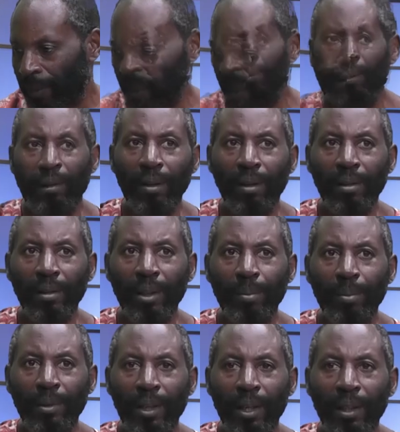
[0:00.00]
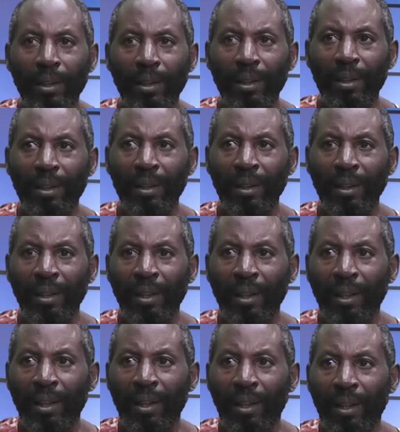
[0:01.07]
This concept that
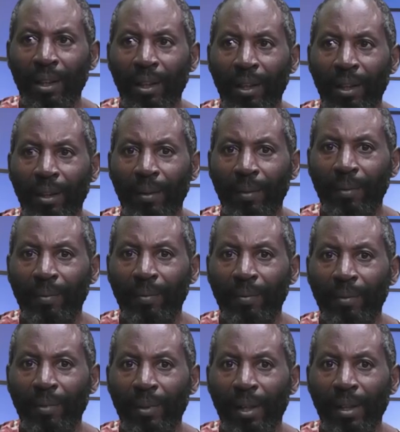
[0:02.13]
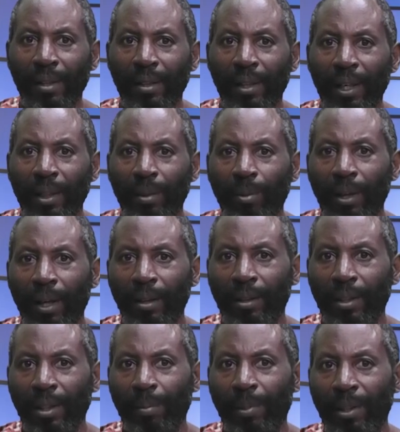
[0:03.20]
um, a state without
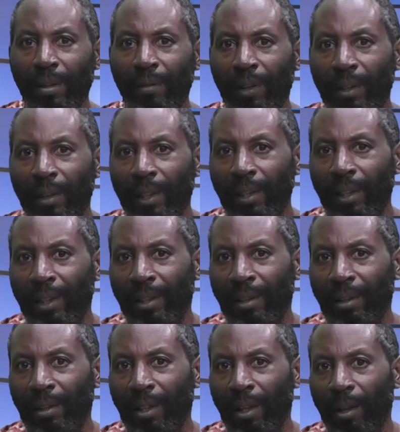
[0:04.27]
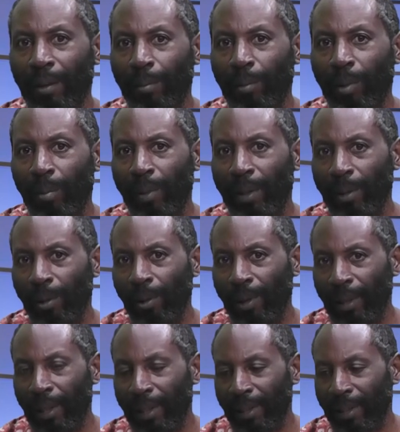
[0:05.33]
a specific leader is not a properly
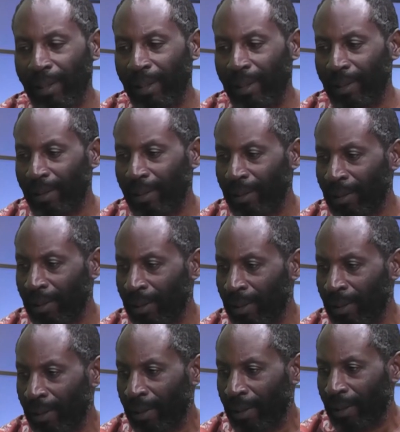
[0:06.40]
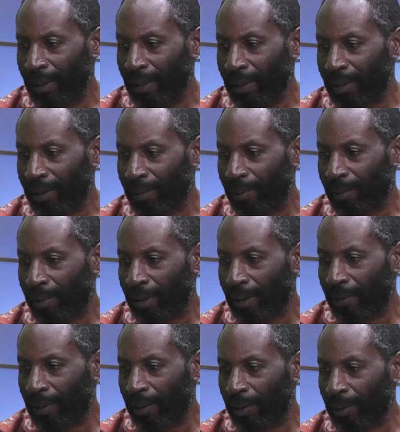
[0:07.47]
organized state is one
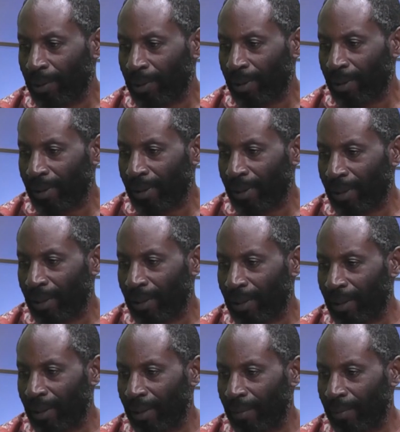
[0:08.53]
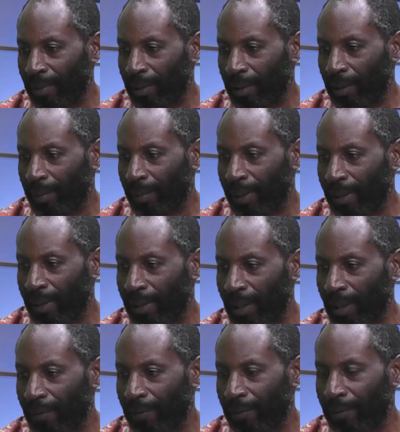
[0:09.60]
of the notions that uh, Europeans
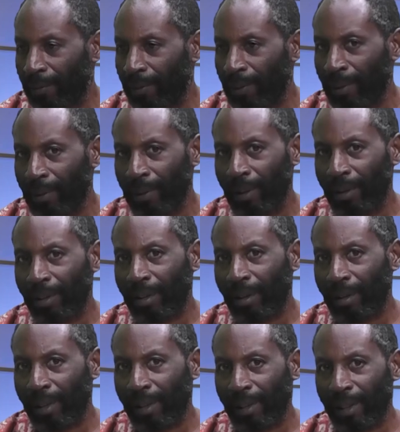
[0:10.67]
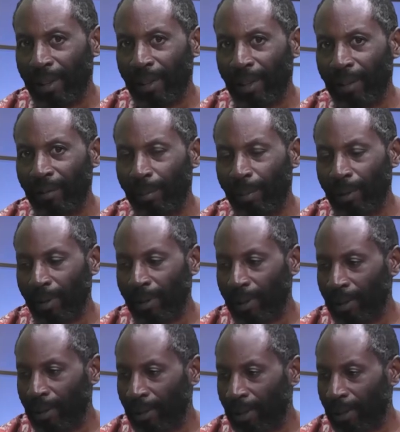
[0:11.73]
have, not just on a state level, but on the
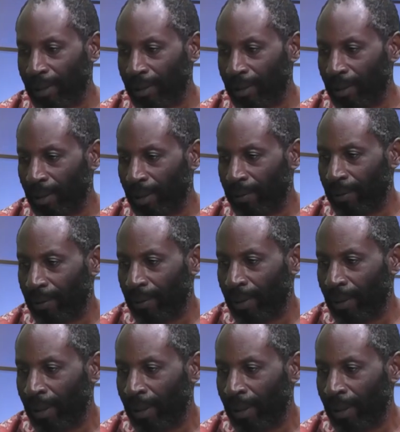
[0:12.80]
international level.